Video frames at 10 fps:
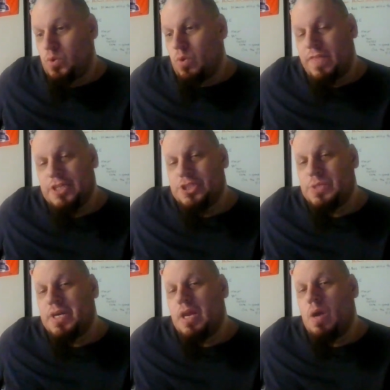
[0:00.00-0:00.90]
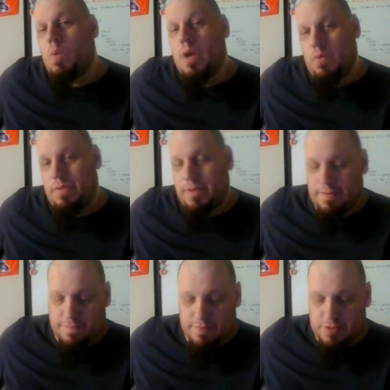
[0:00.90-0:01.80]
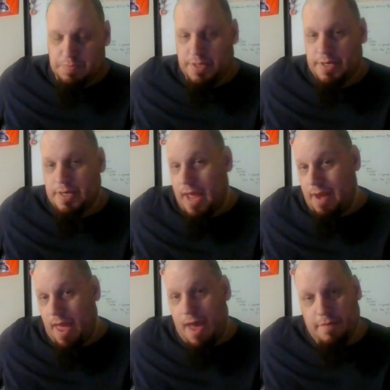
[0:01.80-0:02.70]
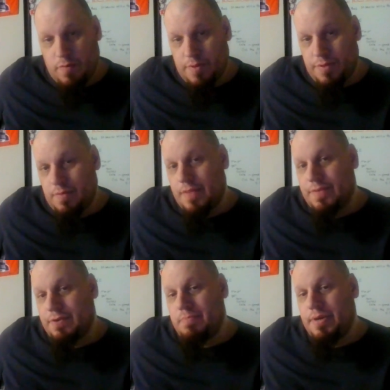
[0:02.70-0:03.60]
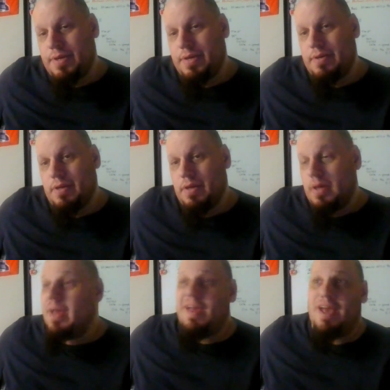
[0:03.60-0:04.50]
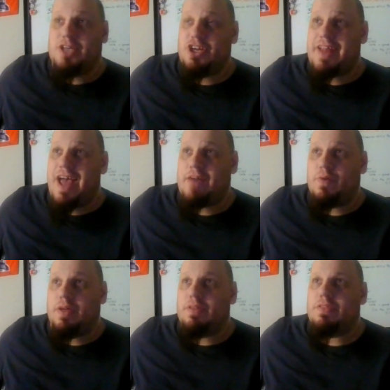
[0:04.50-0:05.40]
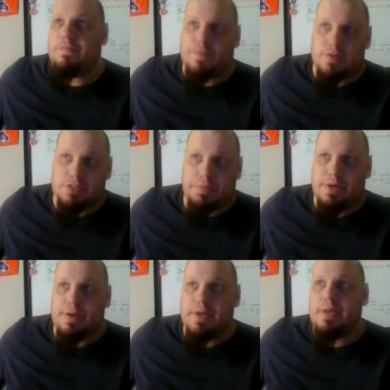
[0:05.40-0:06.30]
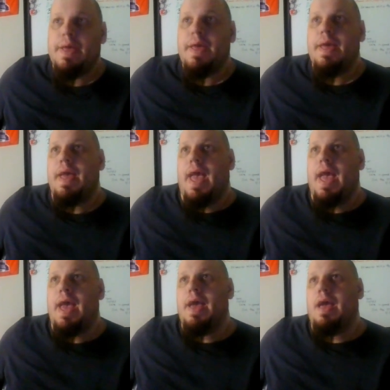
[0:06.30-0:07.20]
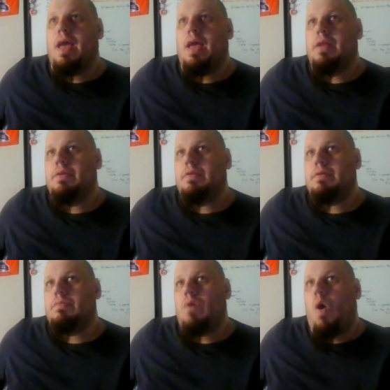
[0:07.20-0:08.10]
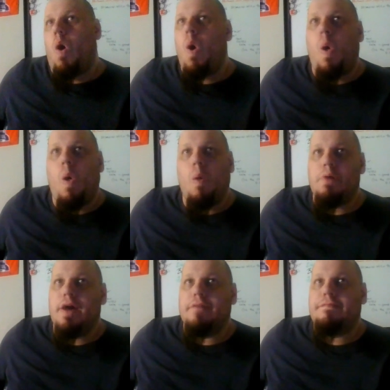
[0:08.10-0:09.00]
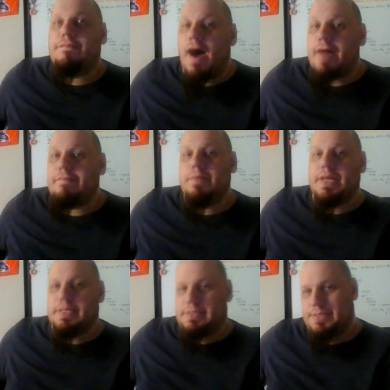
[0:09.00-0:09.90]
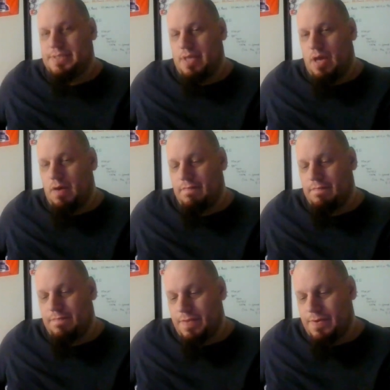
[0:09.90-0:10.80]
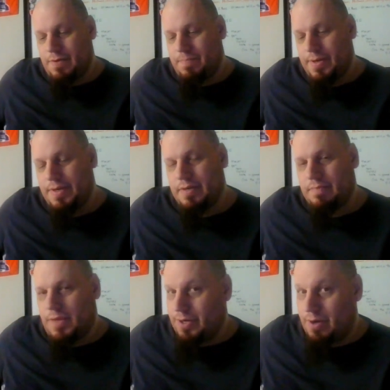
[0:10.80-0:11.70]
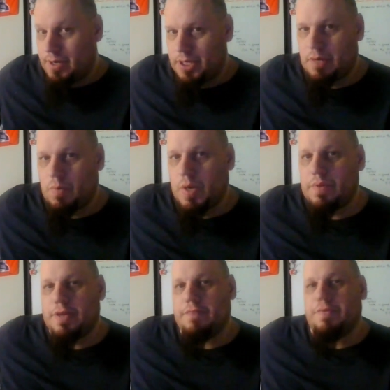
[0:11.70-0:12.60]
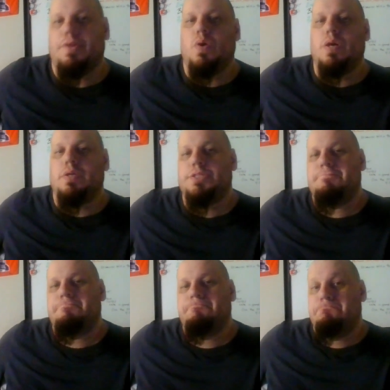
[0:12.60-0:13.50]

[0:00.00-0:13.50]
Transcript: The things you were getting away with in the first period and halfway through that third period, actually not even halfway, the first period and all but 5 minutes of the third period, you're not going to get away with it if you're the Oilers.